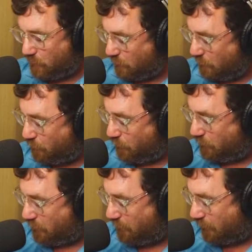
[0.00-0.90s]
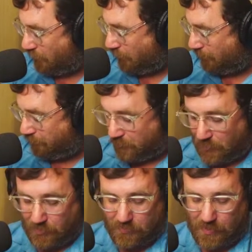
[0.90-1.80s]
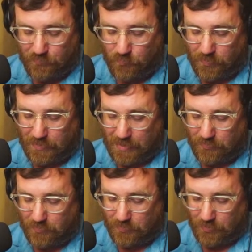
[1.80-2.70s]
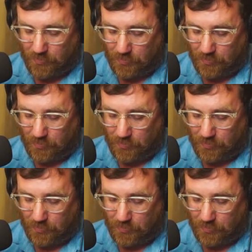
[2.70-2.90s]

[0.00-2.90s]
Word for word: 6.7 times 1,000